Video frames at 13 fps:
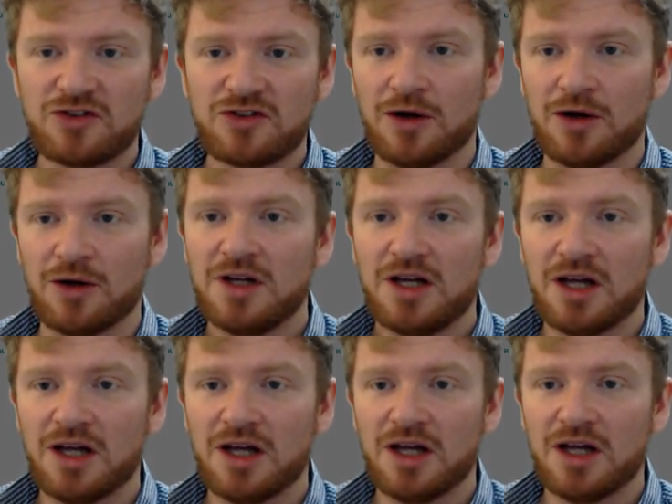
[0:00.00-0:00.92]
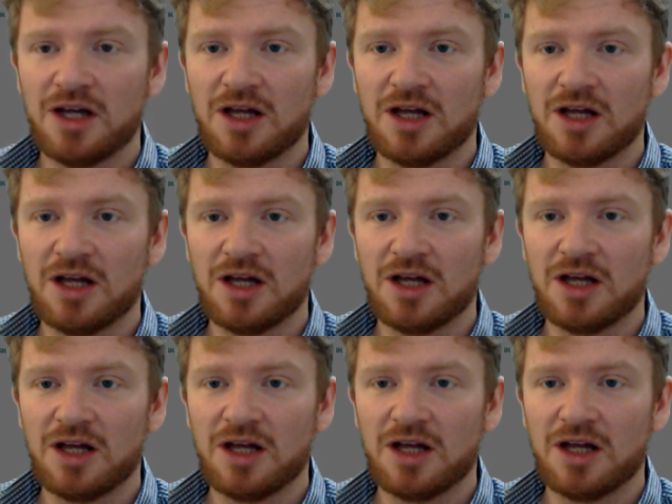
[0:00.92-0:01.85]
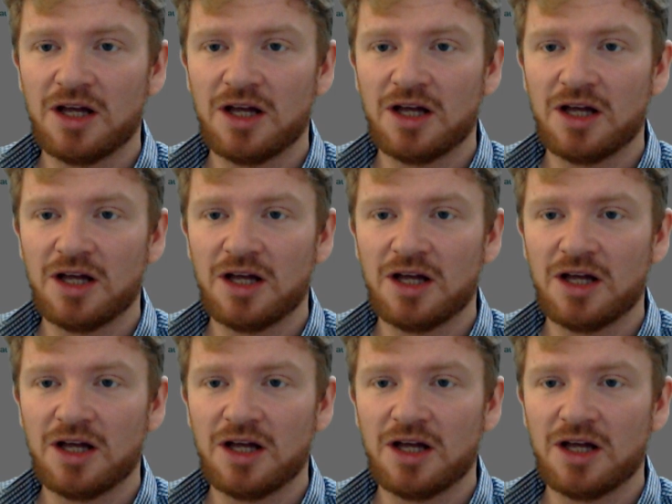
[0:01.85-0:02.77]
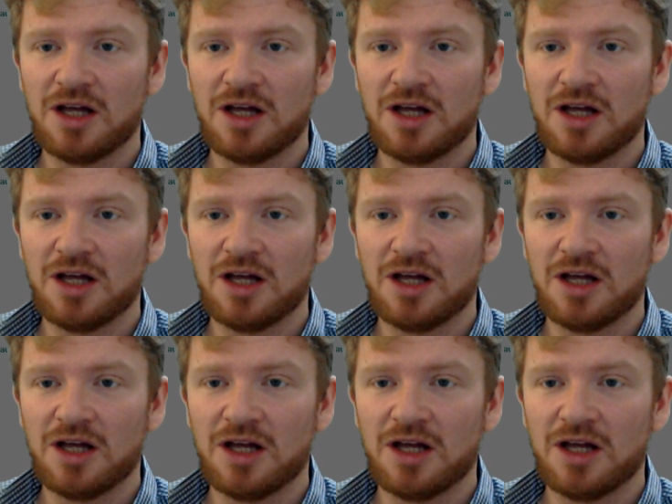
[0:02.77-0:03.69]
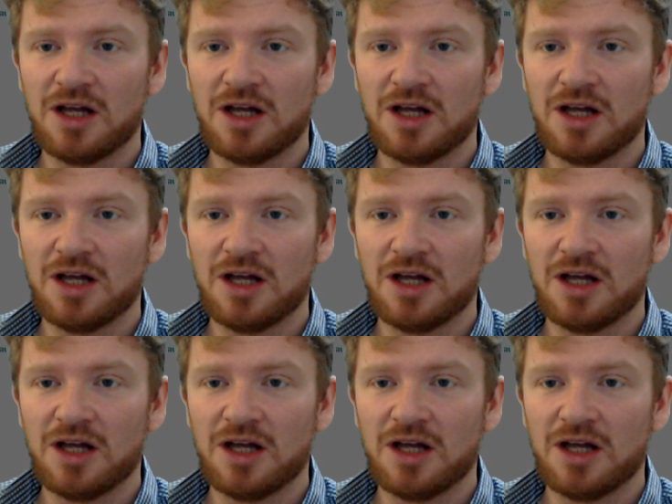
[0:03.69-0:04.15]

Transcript: It may want to show you notifications again. You can click allow for that.